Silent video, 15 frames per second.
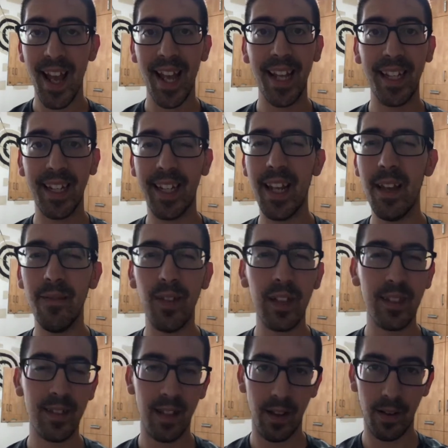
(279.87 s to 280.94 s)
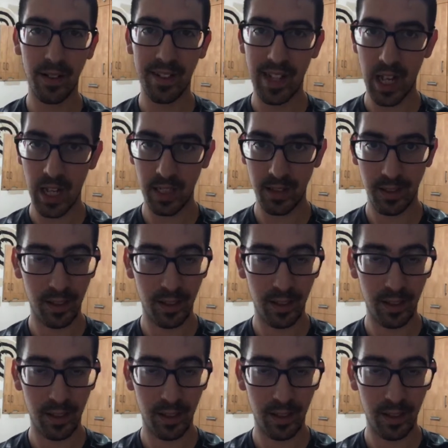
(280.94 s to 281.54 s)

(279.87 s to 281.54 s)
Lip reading: it gives us the